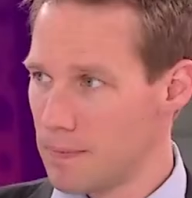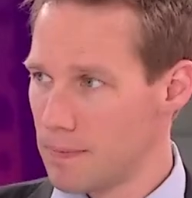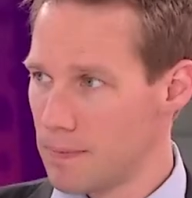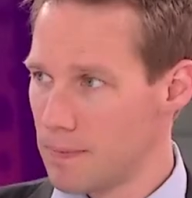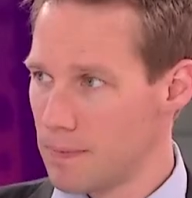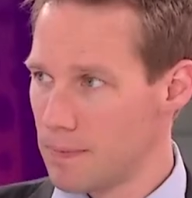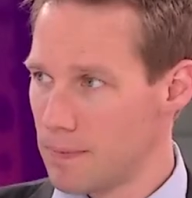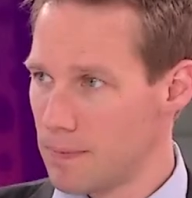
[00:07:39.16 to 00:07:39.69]

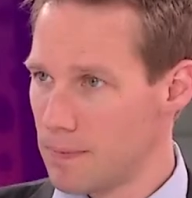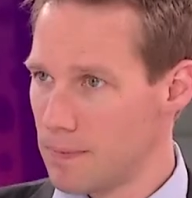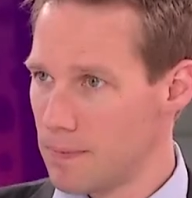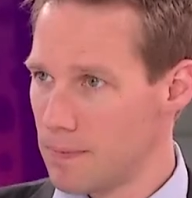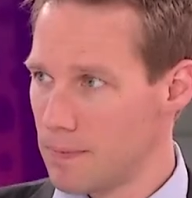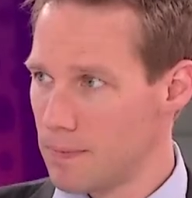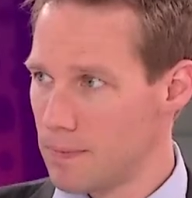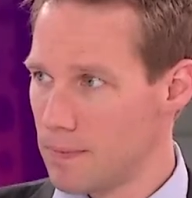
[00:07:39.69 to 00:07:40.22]

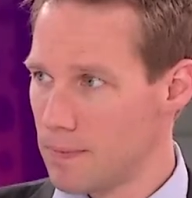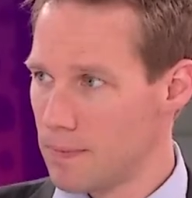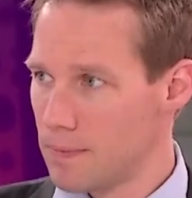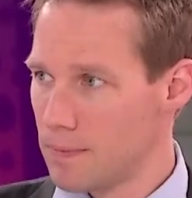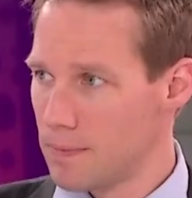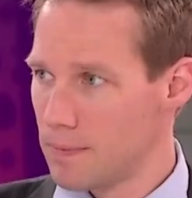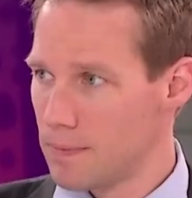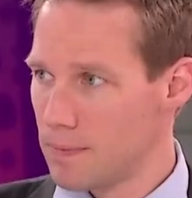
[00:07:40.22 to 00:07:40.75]

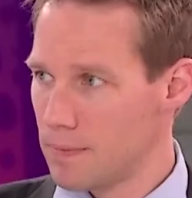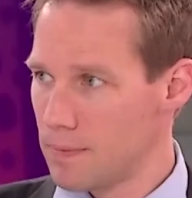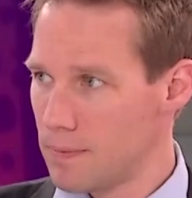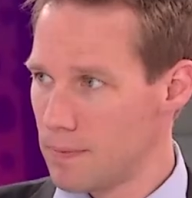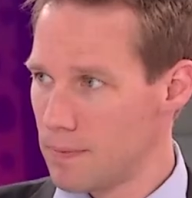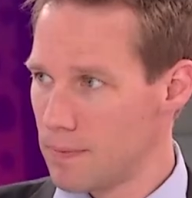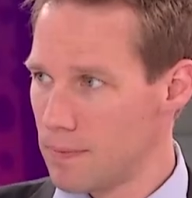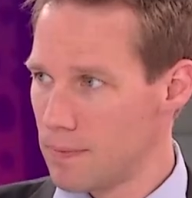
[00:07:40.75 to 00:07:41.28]

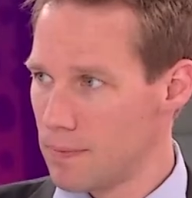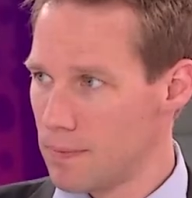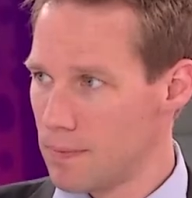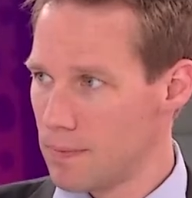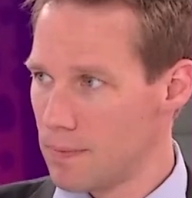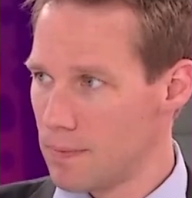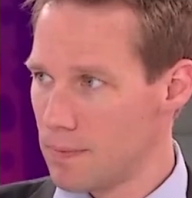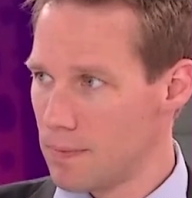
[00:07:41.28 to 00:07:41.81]

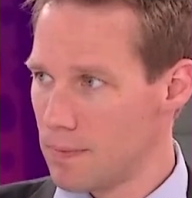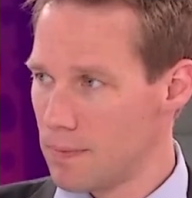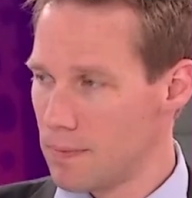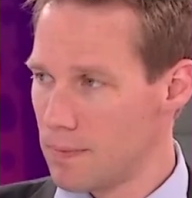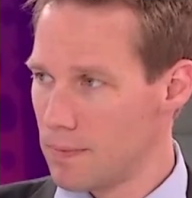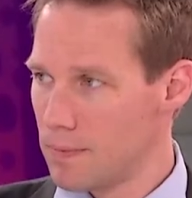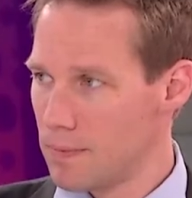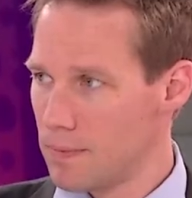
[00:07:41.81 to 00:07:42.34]

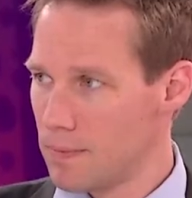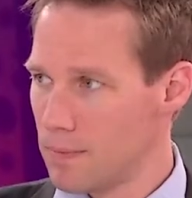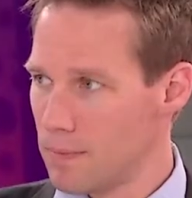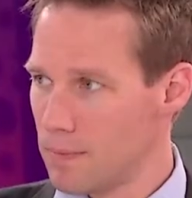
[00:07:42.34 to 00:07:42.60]
[no speech]